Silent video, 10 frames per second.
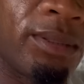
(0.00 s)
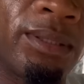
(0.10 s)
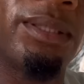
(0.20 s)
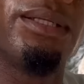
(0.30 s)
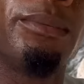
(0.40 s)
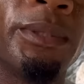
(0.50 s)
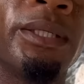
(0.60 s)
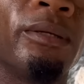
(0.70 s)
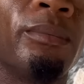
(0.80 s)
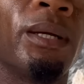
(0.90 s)
Still
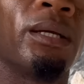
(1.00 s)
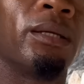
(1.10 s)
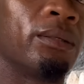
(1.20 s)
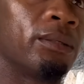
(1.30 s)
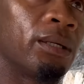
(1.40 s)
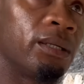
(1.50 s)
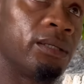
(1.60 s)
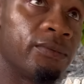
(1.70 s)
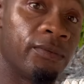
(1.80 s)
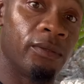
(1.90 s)
picking up Ackee and this
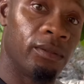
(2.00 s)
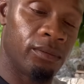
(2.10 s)
full.